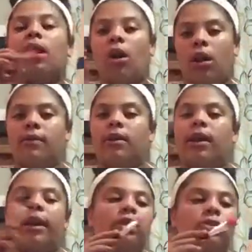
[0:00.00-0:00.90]
Not all of
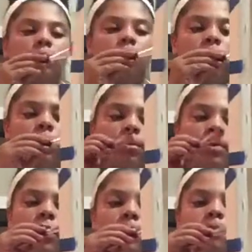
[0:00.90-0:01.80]
it. Like, I drank some
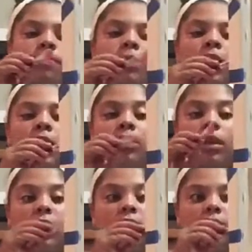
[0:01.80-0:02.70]
of it, And it was
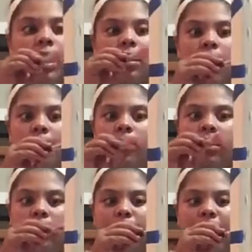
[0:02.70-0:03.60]
actually, that time it was
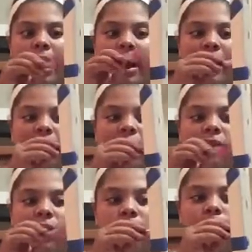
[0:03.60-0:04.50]
like my highest
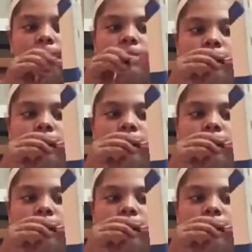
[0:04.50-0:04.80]
level.